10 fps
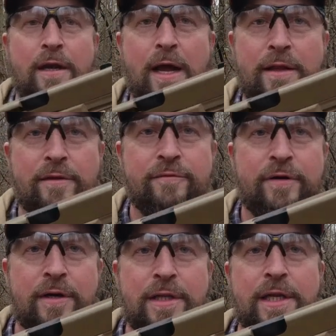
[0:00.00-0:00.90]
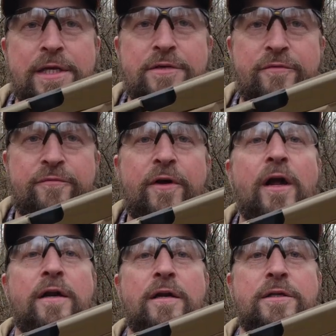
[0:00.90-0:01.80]
at the very least,
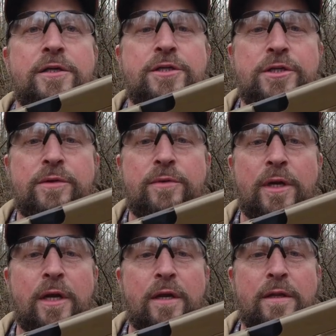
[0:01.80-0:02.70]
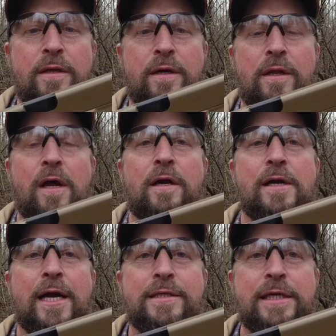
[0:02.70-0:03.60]
fun to shoot. The Glock
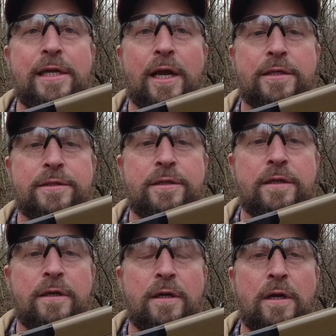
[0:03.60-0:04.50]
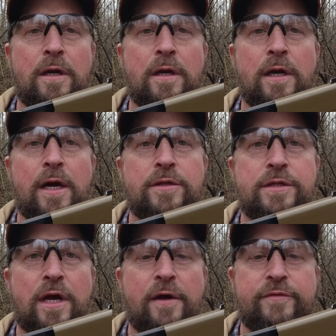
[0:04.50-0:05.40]
19X
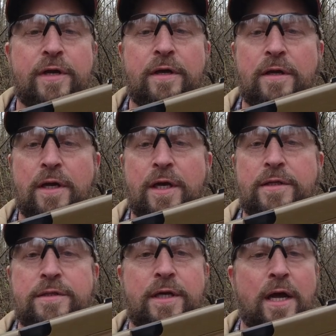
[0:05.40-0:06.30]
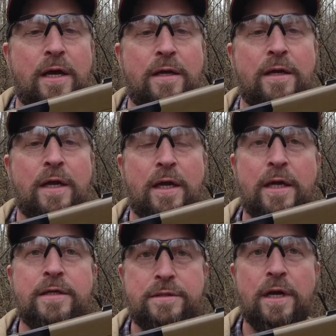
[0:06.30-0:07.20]
Airsoft. It
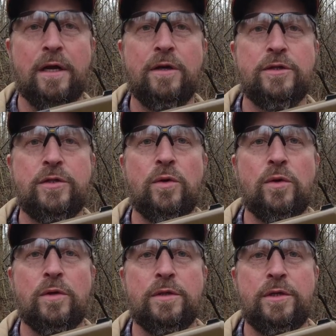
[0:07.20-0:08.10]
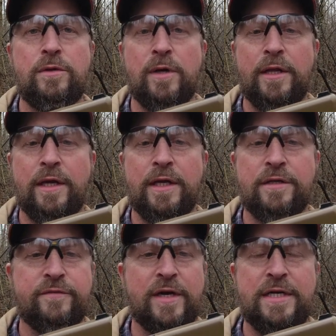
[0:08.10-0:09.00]
is a good tool, too. I think
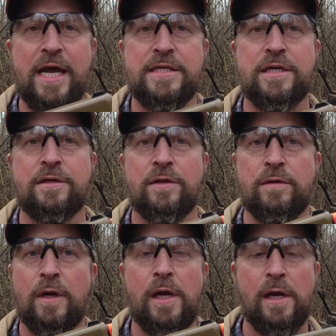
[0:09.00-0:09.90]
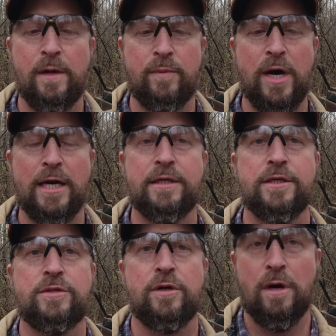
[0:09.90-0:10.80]
it's fantastic to
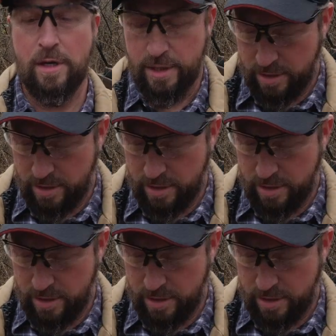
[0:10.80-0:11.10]
practice drawing